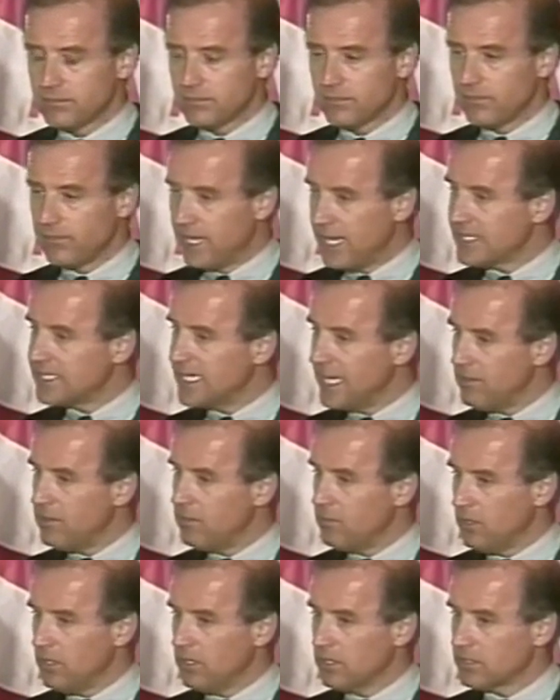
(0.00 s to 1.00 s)
That's how it
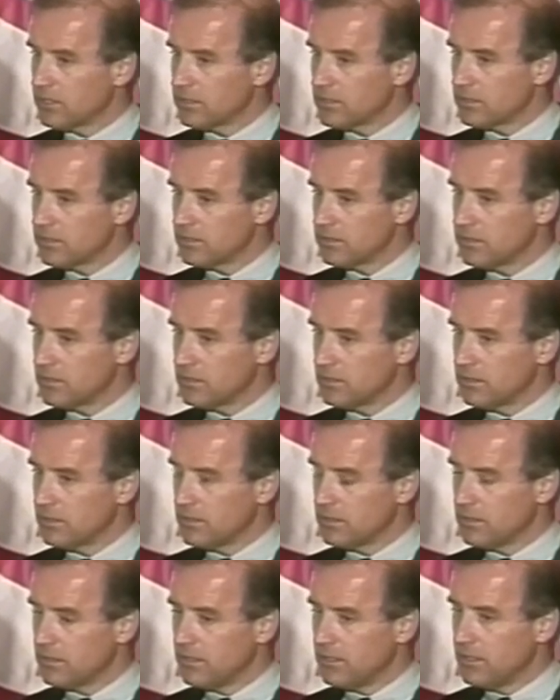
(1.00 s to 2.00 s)
works.
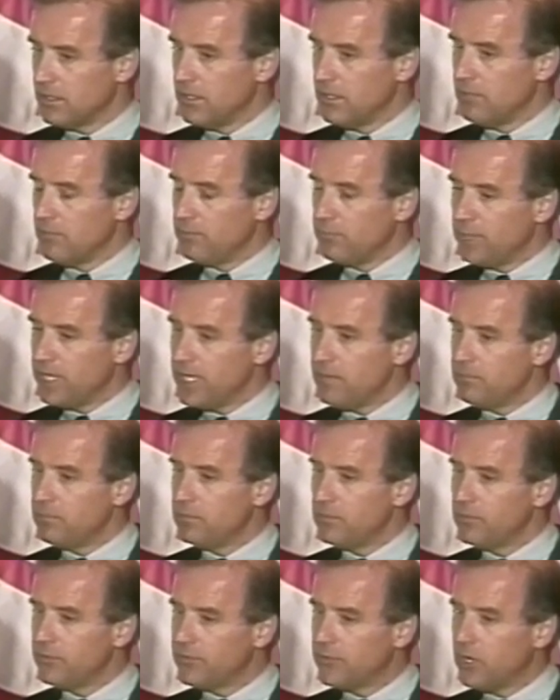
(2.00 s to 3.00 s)

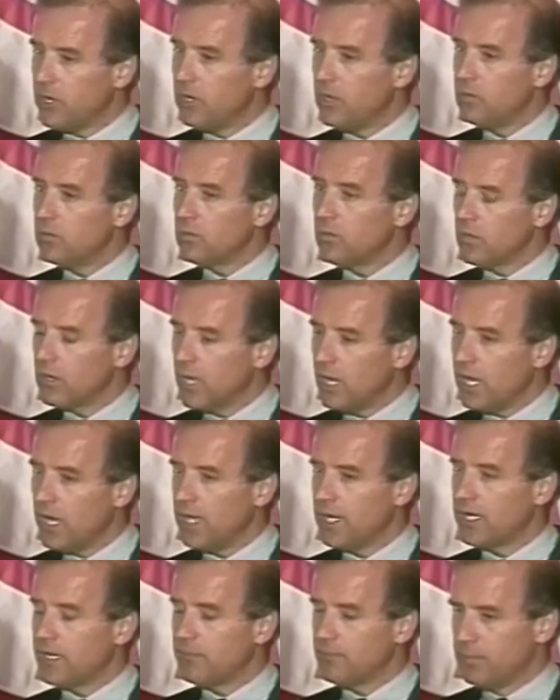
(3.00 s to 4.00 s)
People don't
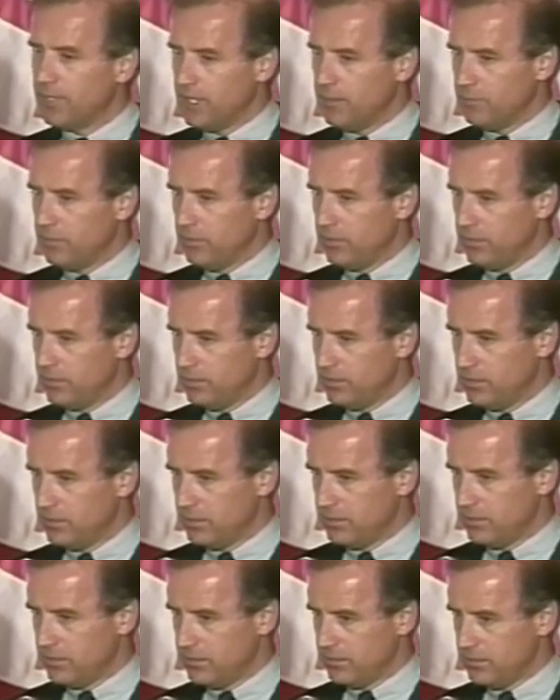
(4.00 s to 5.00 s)
like people
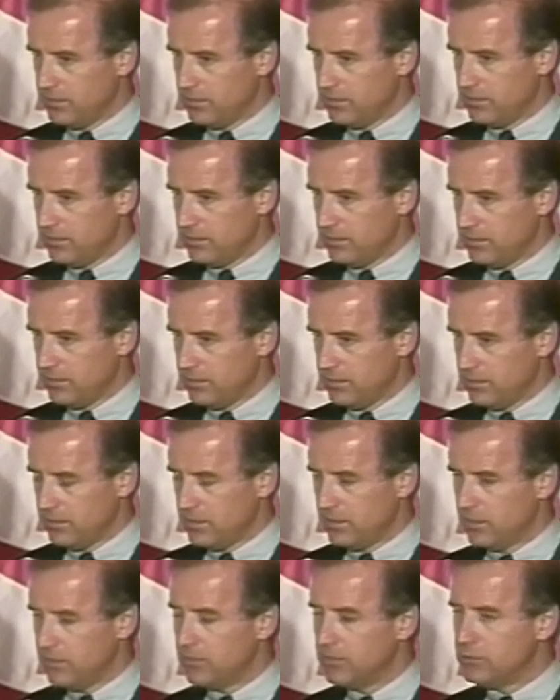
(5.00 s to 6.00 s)

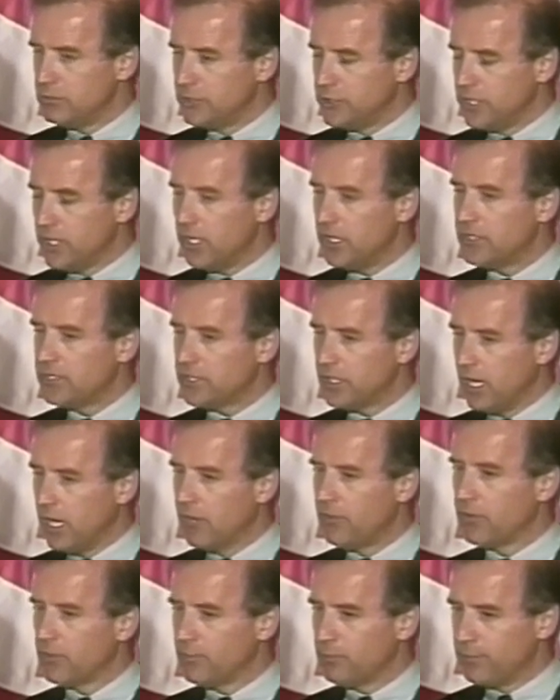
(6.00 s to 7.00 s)
who judge
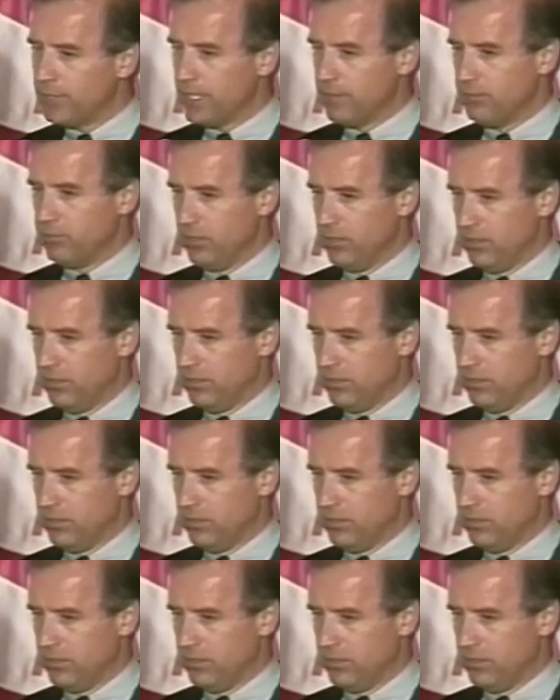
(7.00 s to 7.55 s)
other people.